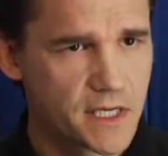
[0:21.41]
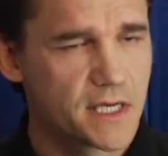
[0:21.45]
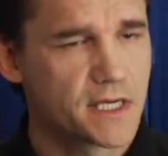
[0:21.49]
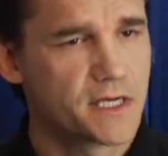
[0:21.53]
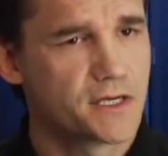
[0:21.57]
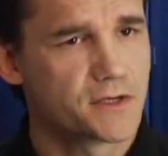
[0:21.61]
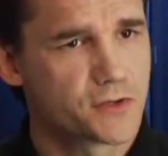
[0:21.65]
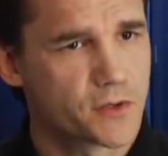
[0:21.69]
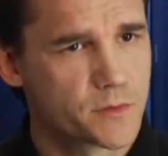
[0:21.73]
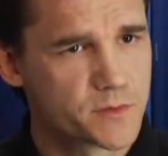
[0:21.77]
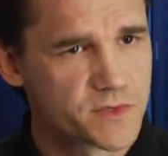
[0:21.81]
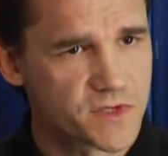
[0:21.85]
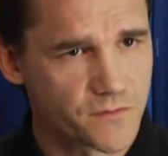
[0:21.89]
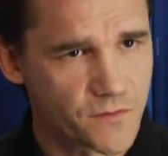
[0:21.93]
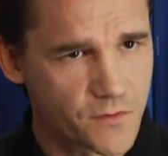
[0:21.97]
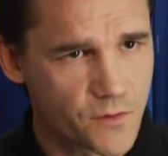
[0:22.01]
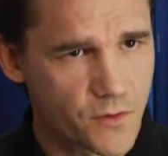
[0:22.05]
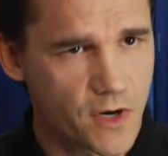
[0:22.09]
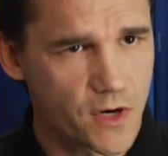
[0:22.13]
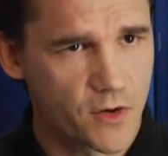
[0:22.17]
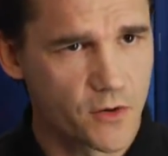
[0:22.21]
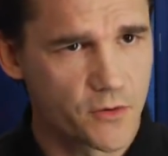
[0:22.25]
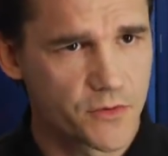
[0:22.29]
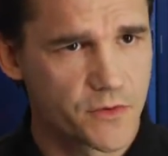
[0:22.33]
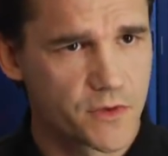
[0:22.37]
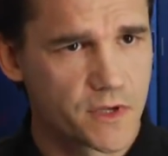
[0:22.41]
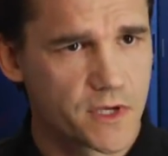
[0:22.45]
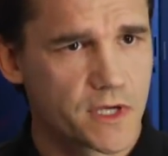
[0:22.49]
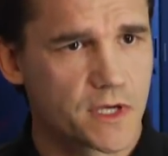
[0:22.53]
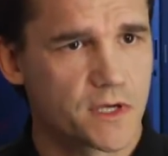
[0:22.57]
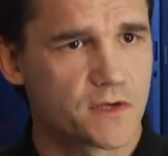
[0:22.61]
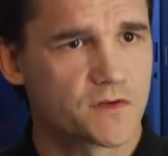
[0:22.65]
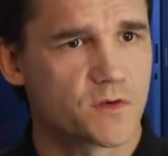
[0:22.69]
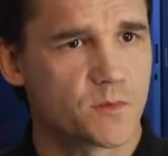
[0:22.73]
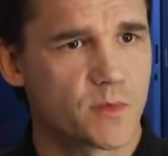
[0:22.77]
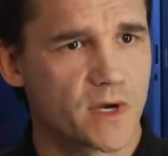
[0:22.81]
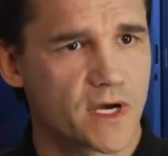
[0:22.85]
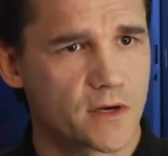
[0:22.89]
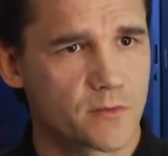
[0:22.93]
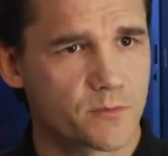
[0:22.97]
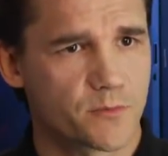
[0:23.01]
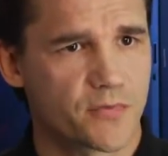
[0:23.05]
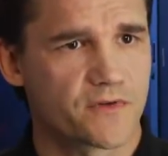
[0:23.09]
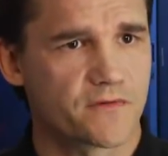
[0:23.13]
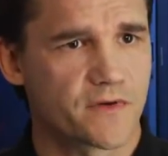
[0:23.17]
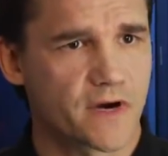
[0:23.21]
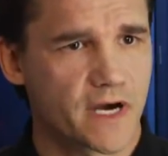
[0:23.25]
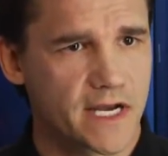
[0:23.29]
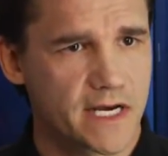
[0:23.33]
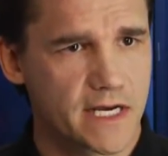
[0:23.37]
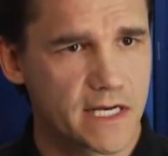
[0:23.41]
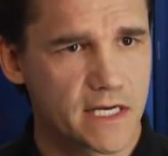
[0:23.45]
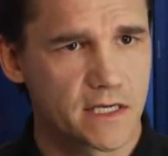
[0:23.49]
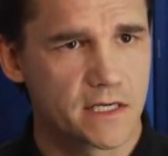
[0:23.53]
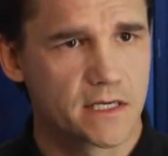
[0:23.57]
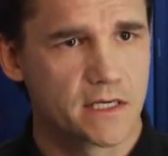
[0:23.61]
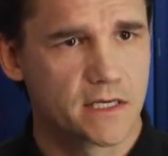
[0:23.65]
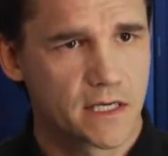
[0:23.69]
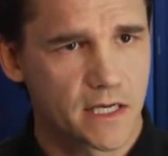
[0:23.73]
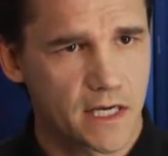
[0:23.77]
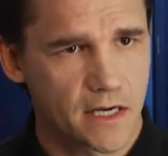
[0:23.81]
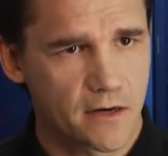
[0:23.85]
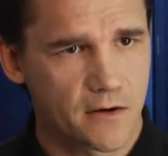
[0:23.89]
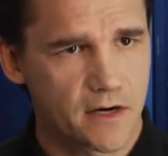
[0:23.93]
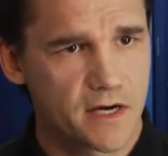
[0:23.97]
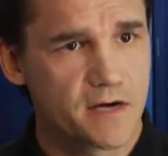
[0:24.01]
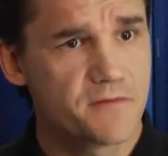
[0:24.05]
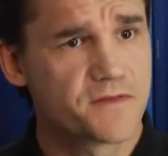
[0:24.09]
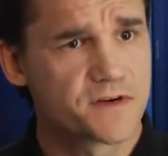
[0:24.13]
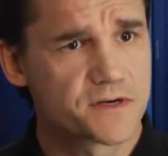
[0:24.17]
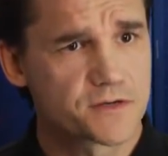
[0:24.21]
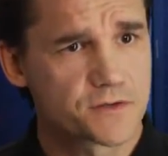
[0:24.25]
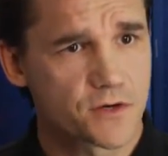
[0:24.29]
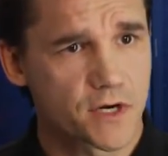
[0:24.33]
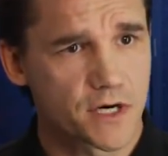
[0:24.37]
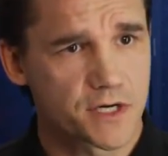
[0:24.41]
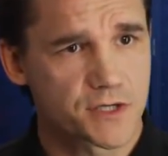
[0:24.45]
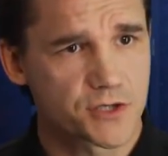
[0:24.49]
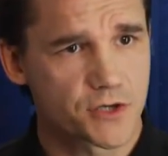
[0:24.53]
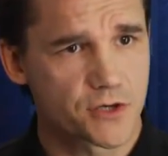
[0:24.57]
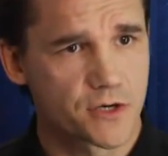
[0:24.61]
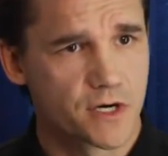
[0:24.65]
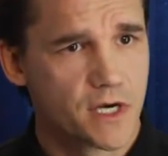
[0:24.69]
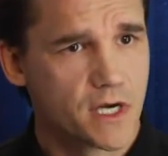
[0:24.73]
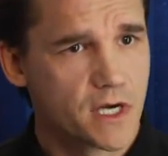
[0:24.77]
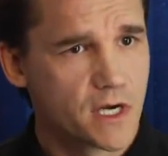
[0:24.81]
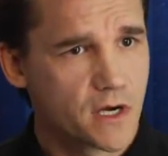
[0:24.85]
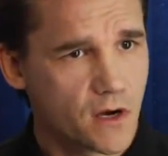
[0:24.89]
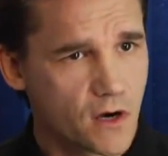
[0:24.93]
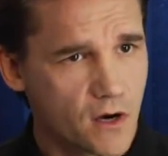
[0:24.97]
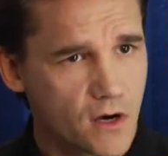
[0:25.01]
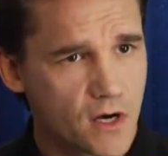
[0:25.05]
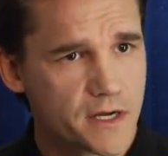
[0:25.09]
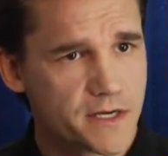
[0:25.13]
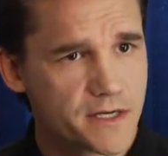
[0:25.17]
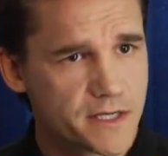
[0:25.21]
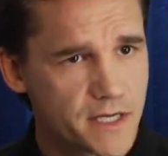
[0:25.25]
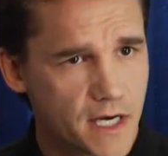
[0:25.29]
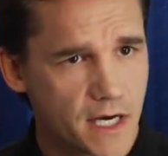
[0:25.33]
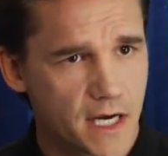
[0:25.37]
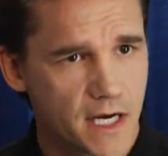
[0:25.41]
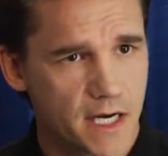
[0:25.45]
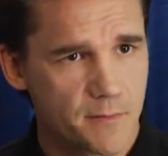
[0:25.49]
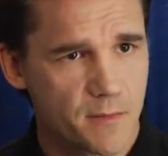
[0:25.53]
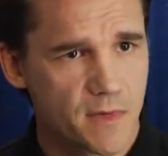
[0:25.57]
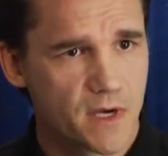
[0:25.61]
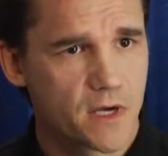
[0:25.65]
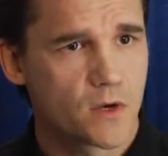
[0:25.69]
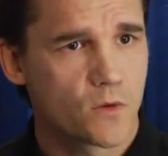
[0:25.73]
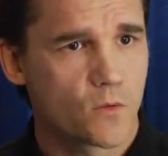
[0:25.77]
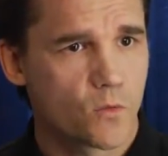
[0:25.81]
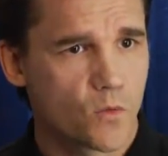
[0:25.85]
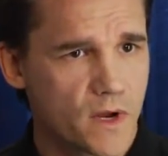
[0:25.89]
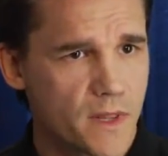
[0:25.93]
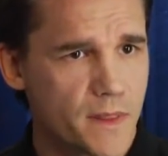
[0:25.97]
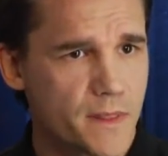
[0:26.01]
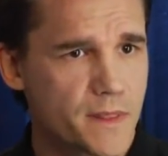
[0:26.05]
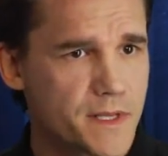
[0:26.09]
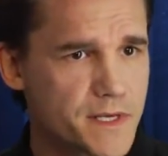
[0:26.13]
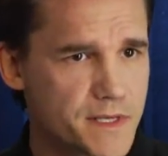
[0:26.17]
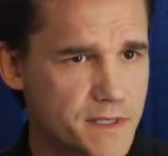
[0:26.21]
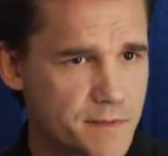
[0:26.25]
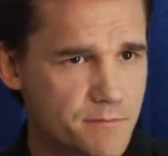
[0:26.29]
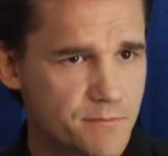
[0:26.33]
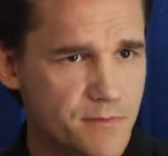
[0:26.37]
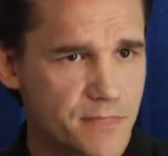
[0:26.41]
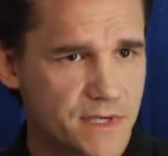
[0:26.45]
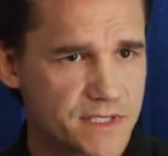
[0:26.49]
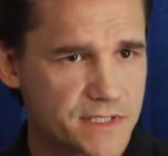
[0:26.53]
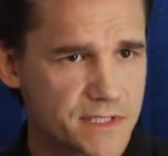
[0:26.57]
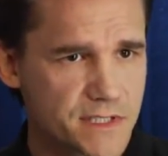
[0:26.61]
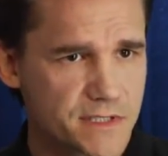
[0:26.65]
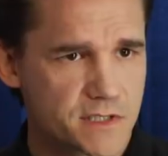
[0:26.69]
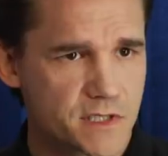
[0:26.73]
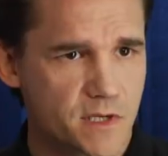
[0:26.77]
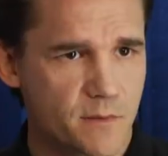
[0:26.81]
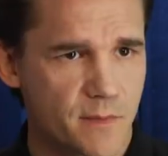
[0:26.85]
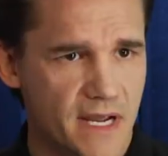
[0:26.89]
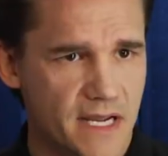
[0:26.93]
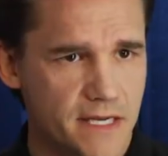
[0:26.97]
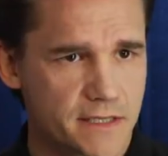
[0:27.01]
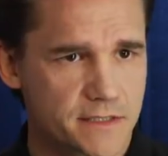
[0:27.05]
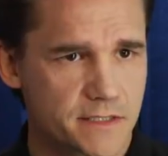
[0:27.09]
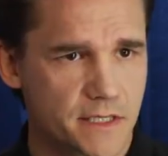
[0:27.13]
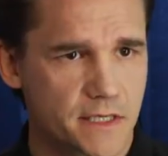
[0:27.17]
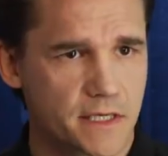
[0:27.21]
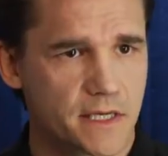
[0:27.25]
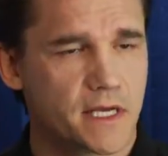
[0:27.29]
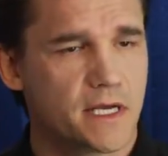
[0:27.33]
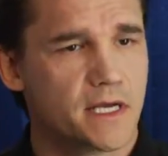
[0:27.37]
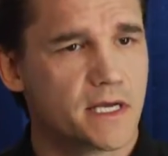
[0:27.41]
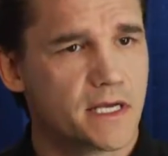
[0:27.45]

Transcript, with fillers: In terms of growth, it's about providing our infrastructure on time, when the business demands it.